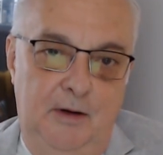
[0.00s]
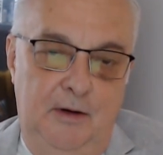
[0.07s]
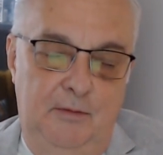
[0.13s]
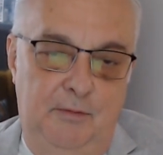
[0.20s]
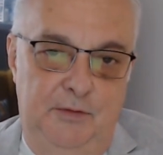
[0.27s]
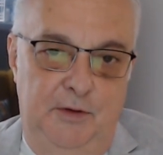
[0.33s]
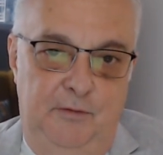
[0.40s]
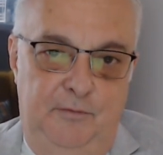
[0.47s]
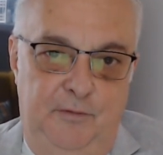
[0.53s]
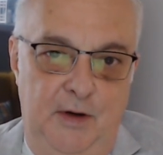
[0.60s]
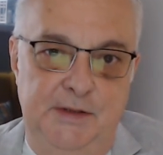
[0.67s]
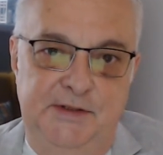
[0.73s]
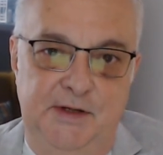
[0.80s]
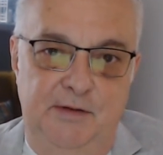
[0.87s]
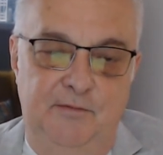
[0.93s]
with your
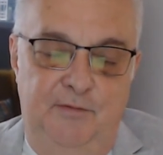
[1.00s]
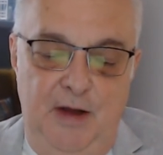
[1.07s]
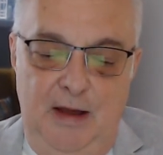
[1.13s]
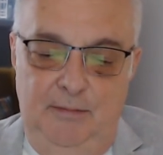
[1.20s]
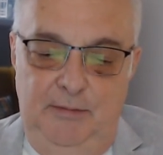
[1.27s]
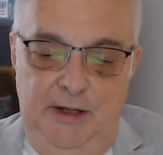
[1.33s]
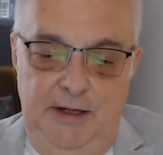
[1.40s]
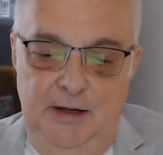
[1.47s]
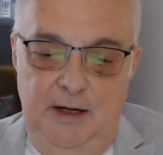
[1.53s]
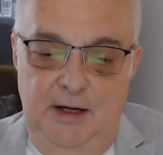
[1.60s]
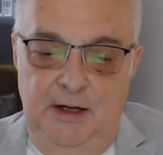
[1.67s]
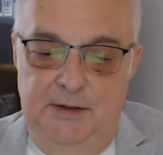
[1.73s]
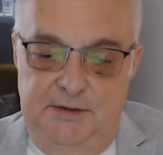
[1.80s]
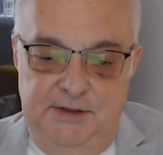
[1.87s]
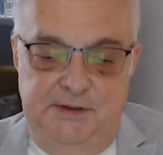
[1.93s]
friends and family.
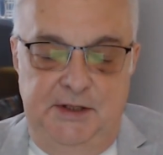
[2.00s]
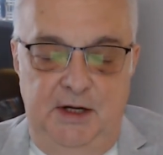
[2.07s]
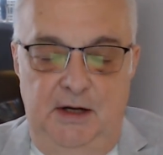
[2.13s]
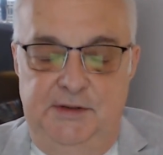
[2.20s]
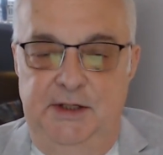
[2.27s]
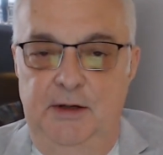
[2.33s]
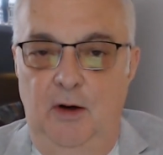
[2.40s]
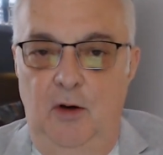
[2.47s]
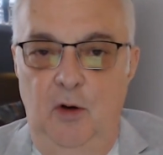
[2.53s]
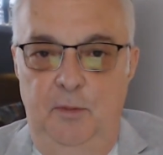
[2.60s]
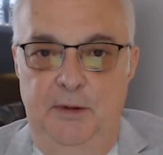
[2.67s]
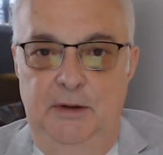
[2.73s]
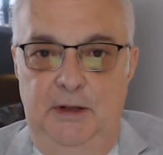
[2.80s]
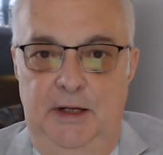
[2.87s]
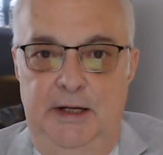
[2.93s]
Discuss it
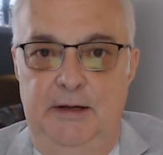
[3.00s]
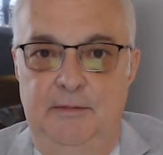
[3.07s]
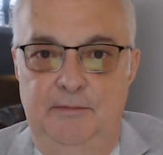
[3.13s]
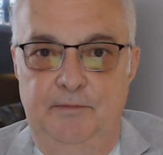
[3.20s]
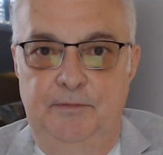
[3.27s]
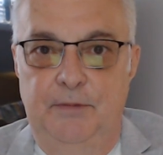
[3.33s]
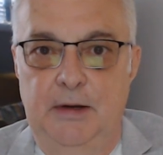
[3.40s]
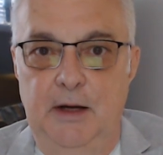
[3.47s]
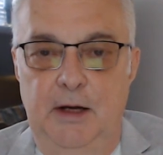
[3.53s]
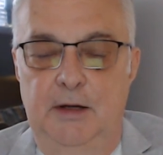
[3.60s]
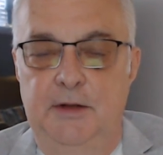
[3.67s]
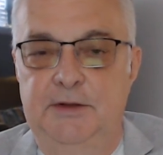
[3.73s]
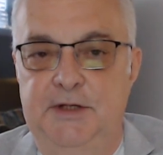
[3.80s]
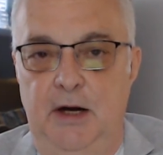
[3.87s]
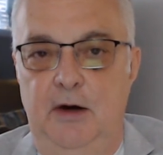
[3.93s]
openly.
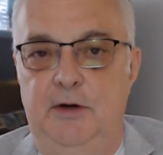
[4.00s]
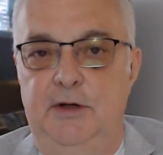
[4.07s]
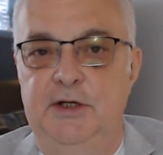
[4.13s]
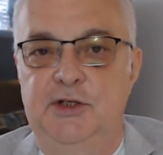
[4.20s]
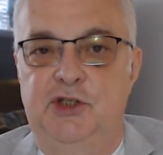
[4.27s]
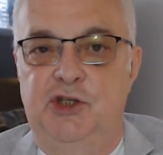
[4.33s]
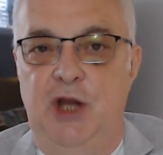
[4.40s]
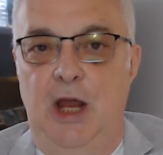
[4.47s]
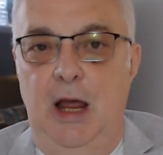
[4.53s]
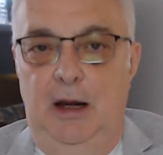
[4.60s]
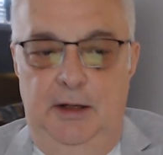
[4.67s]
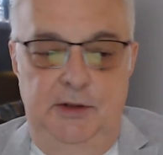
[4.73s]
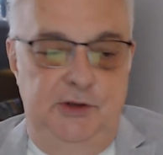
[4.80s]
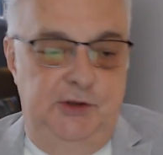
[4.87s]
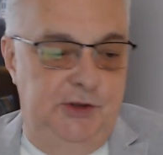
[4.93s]
Dare to
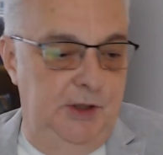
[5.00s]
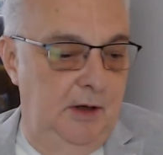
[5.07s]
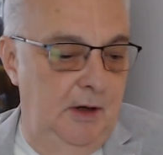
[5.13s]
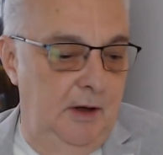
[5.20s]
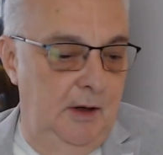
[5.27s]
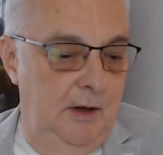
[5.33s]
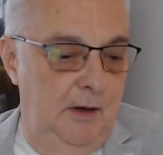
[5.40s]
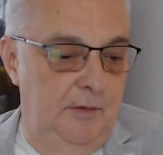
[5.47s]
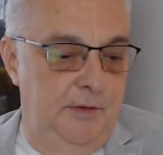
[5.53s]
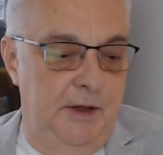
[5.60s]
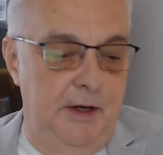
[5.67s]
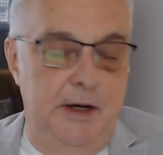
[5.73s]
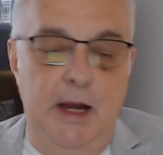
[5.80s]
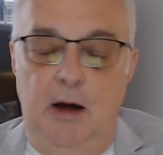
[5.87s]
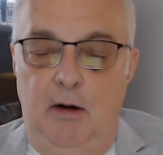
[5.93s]
challenge
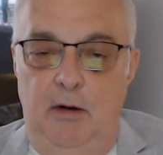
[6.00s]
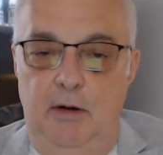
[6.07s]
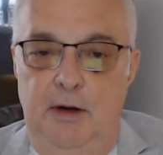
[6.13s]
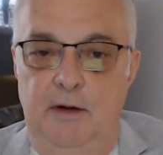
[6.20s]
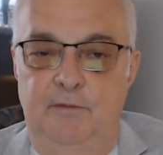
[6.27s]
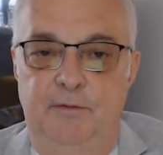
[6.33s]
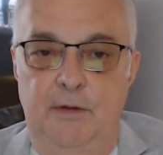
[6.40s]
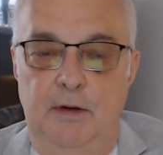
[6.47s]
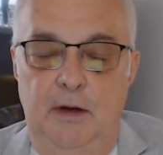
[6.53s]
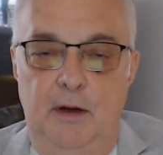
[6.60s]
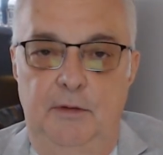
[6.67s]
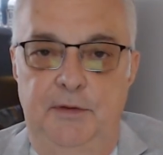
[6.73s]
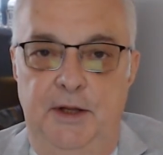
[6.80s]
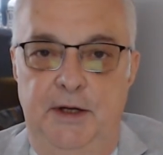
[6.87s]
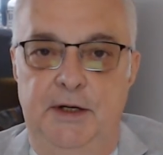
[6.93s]
the narrative
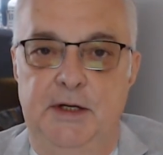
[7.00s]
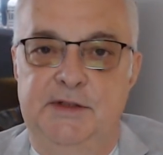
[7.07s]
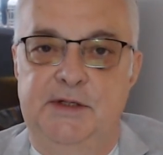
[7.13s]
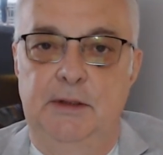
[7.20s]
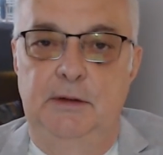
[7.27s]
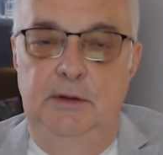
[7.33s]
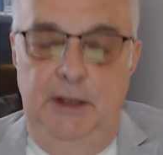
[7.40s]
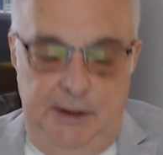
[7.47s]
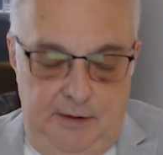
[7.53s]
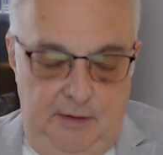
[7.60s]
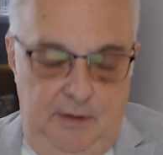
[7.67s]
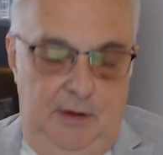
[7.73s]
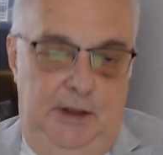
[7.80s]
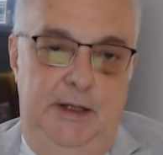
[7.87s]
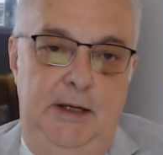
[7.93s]
that is
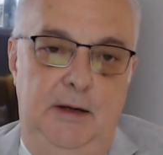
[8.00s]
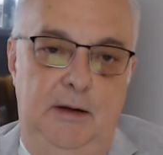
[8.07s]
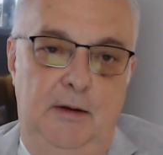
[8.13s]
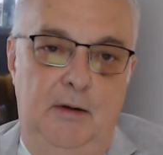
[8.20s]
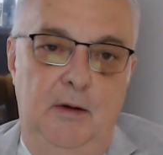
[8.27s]
literally